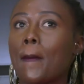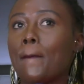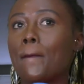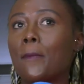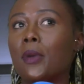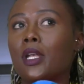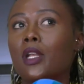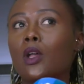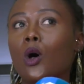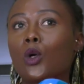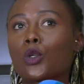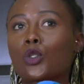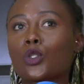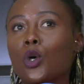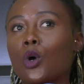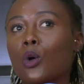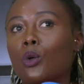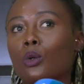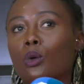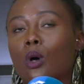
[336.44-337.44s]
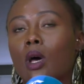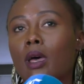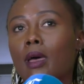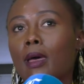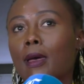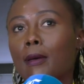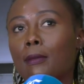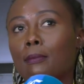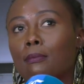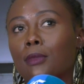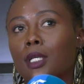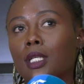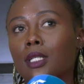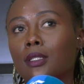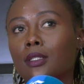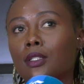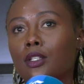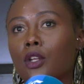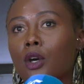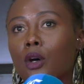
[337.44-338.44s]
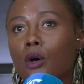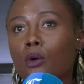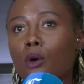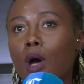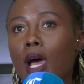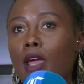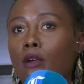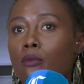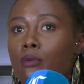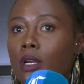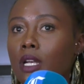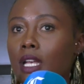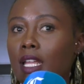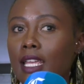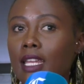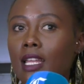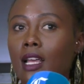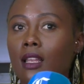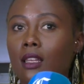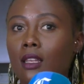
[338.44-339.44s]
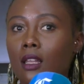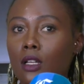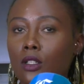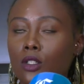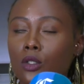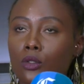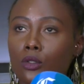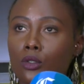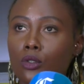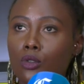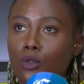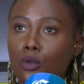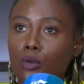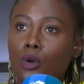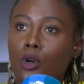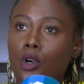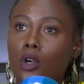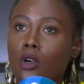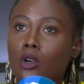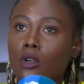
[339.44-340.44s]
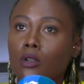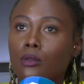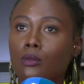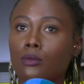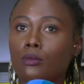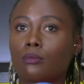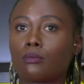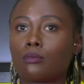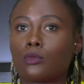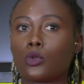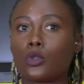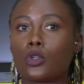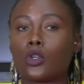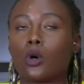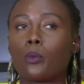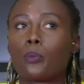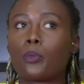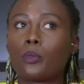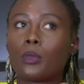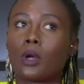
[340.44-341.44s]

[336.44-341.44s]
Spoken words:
but also, you know, I relate a lot to her, you know,